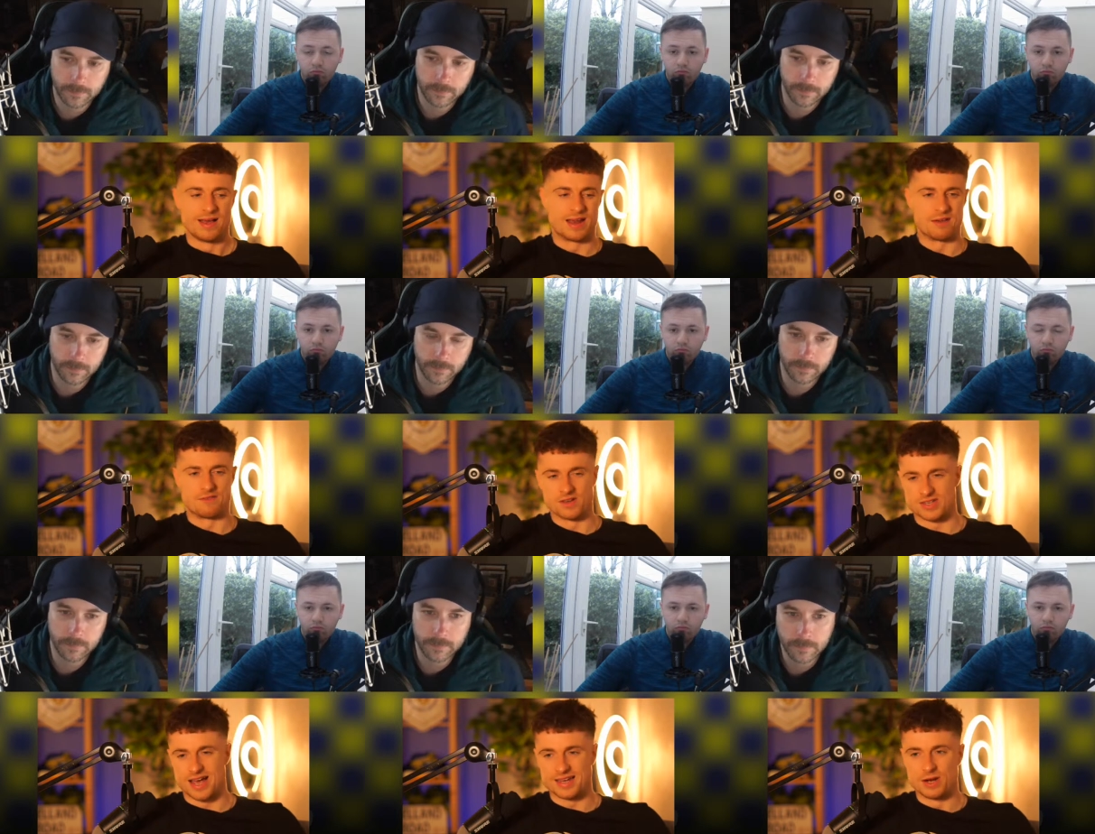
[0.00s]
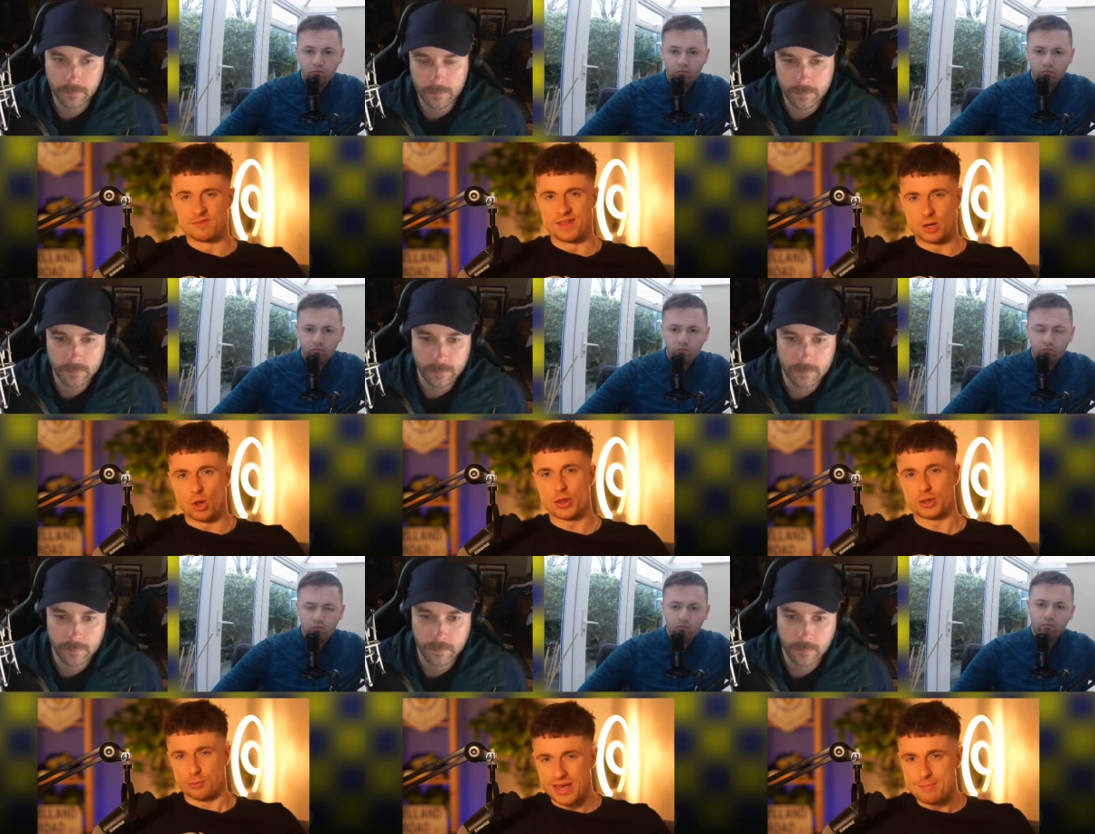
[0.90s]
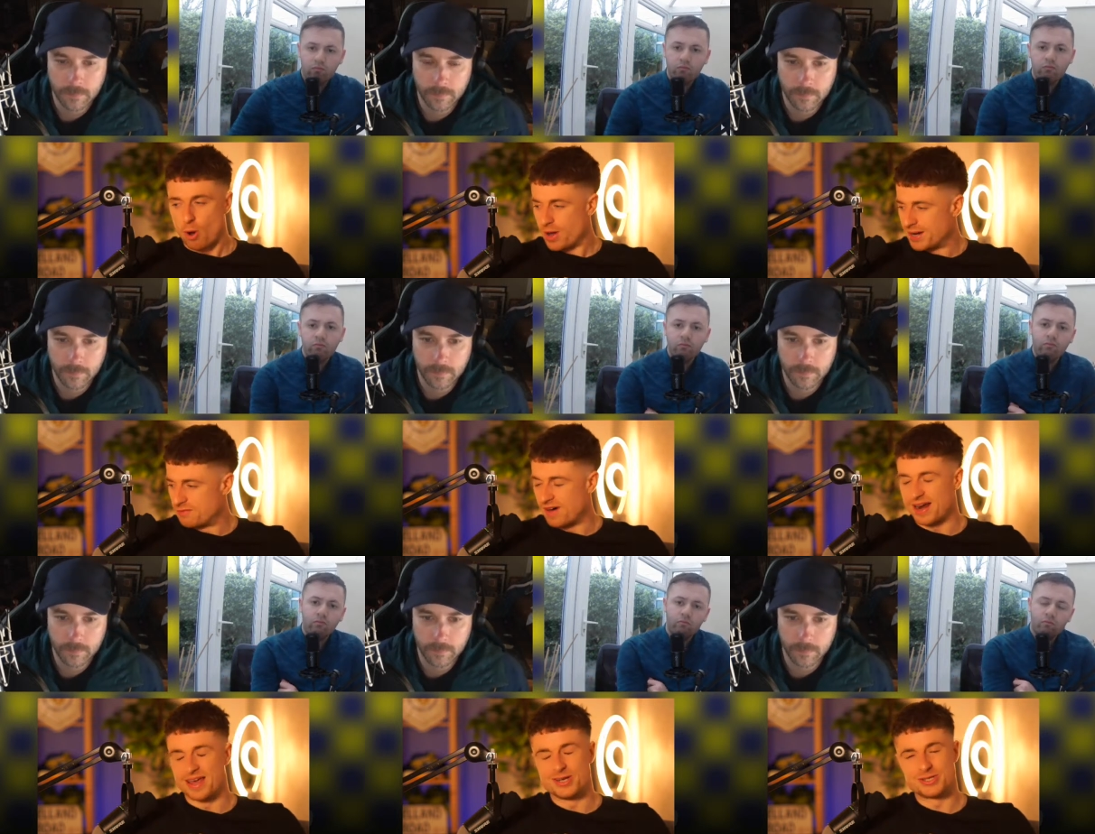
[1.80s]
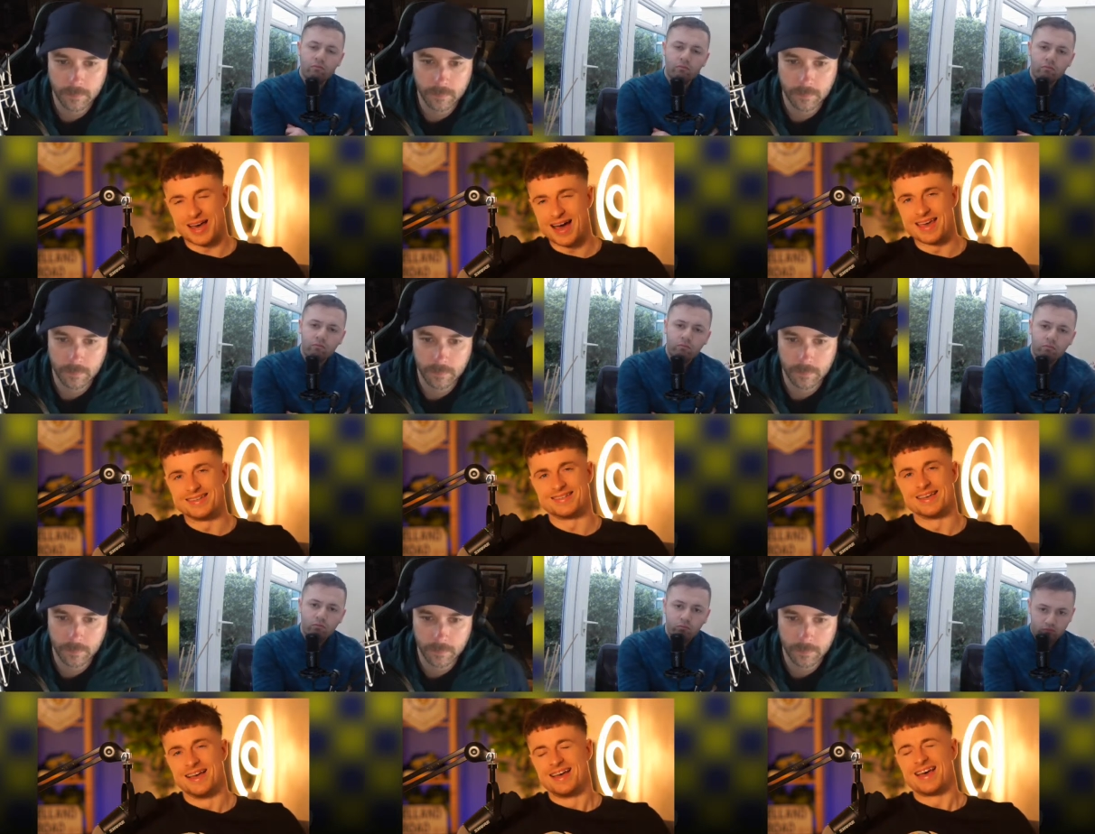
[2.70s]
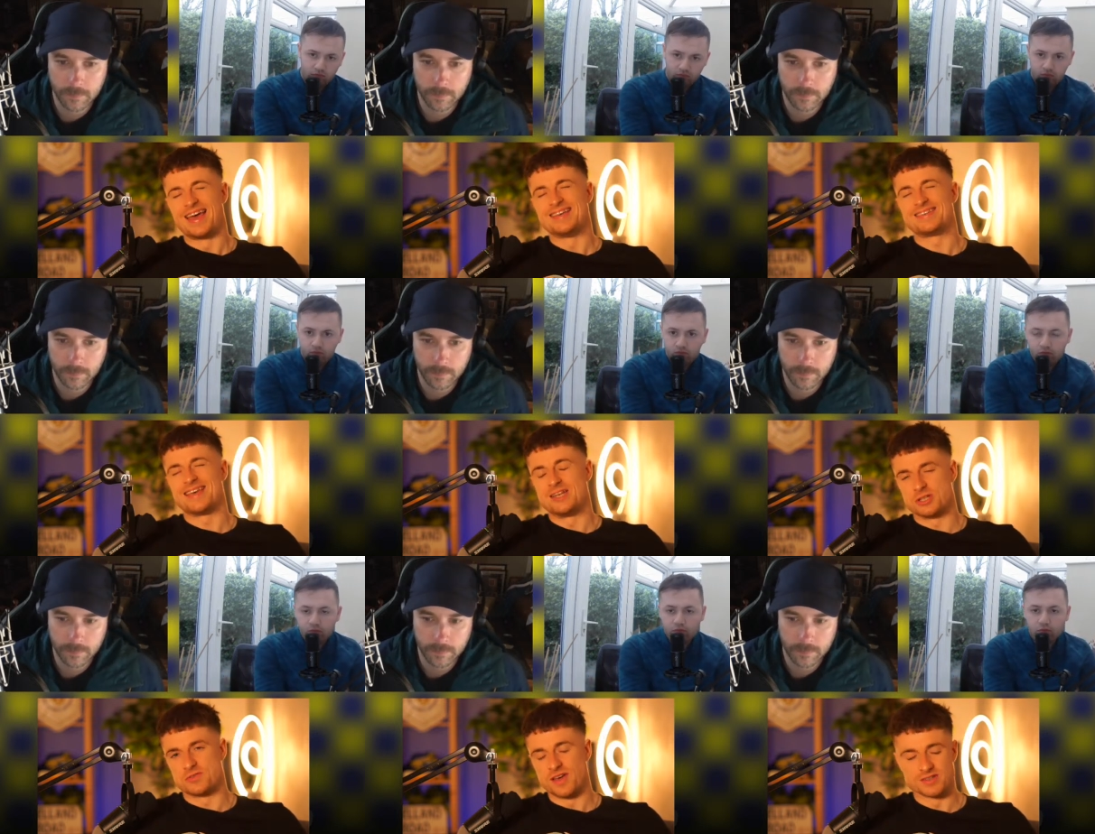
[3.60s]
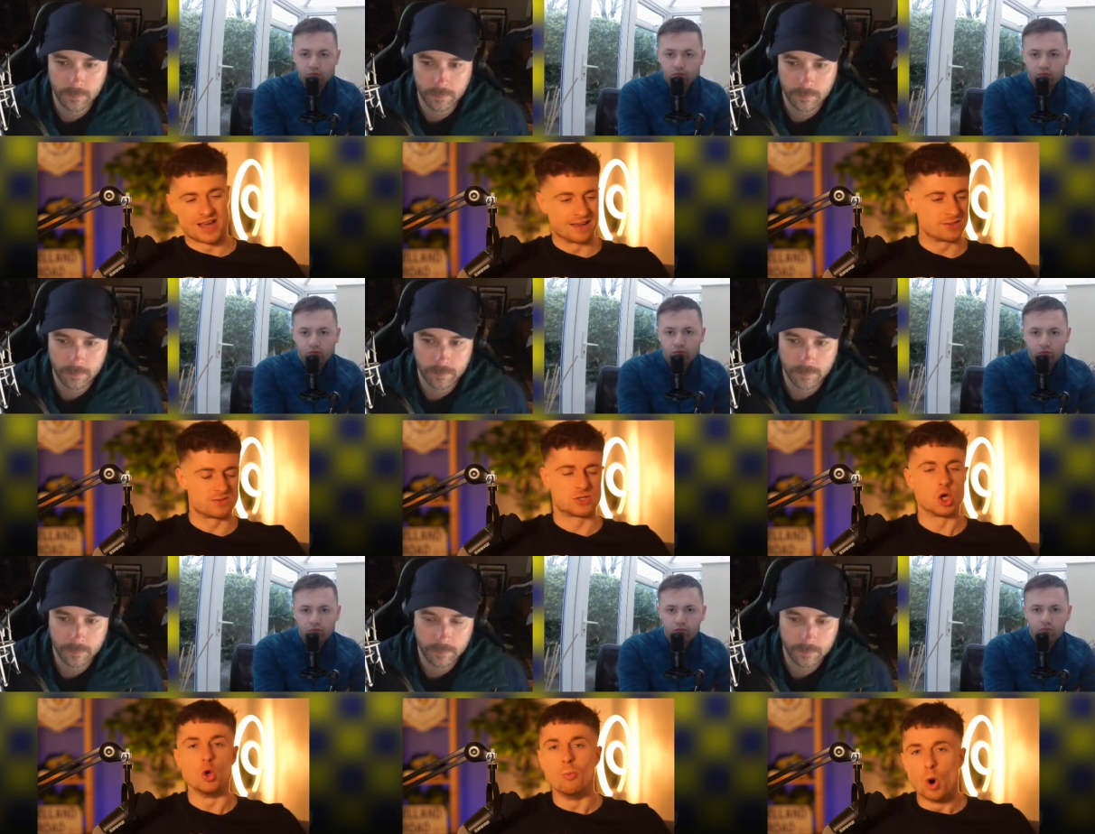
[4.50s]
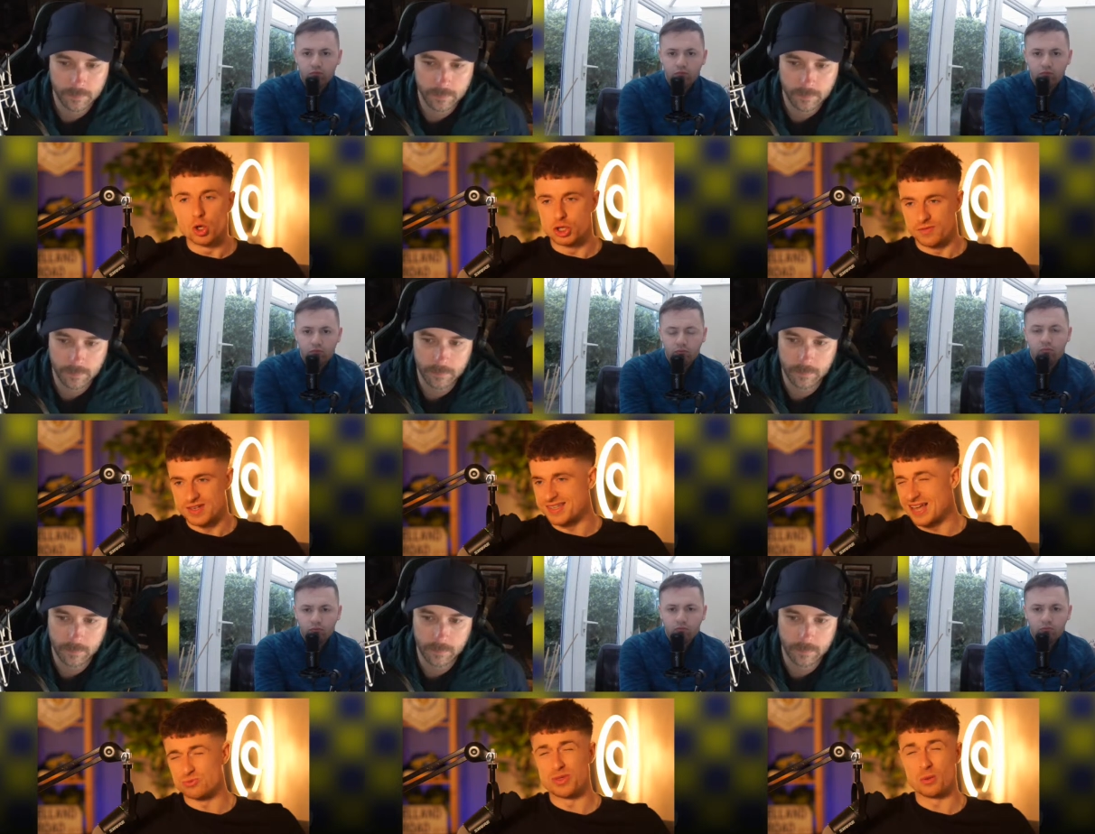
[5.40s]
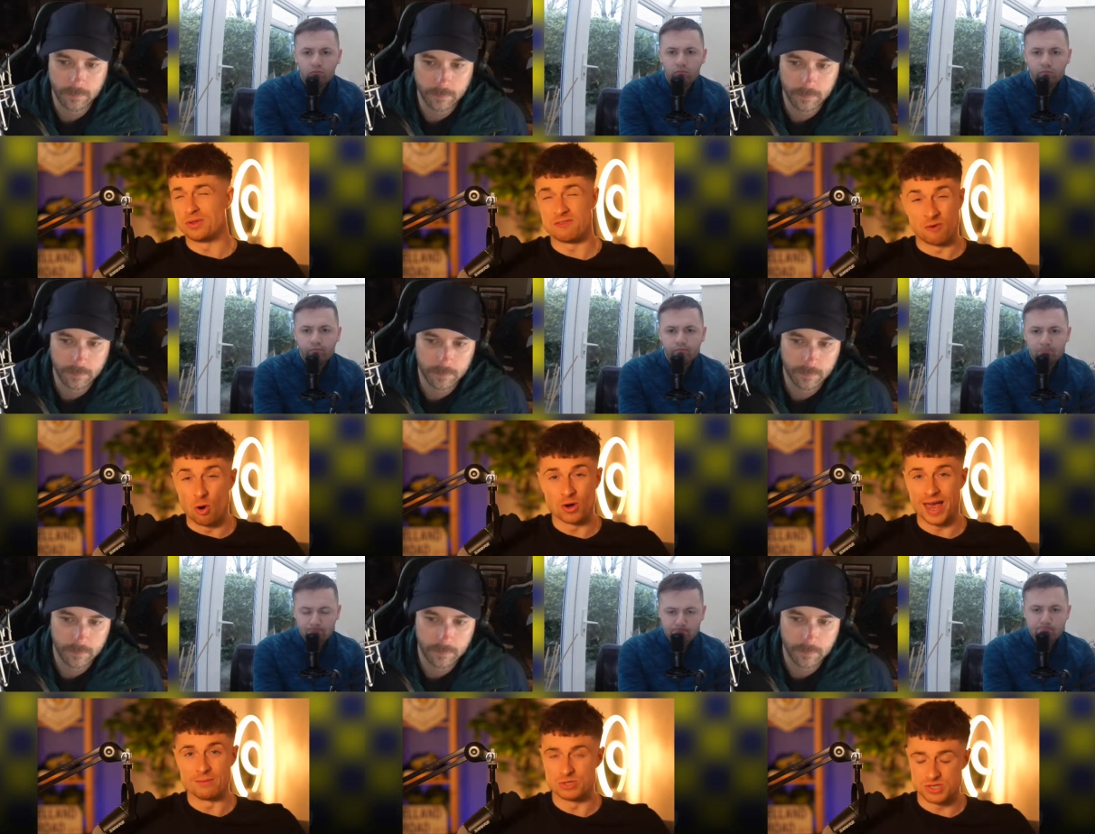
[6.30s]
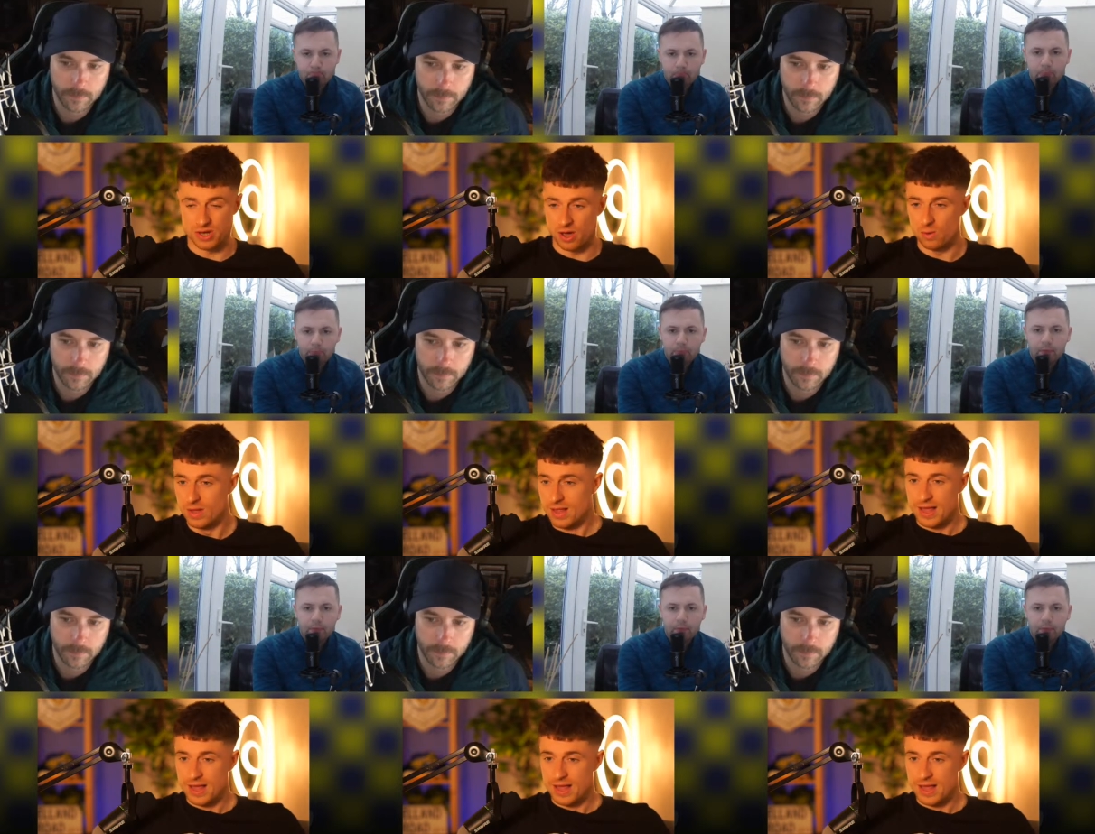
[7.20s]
Speaker 1: and it feels like you know if they'd have got a three-point advantage, that is, it's it just feels like too much at this stage with only four games to go.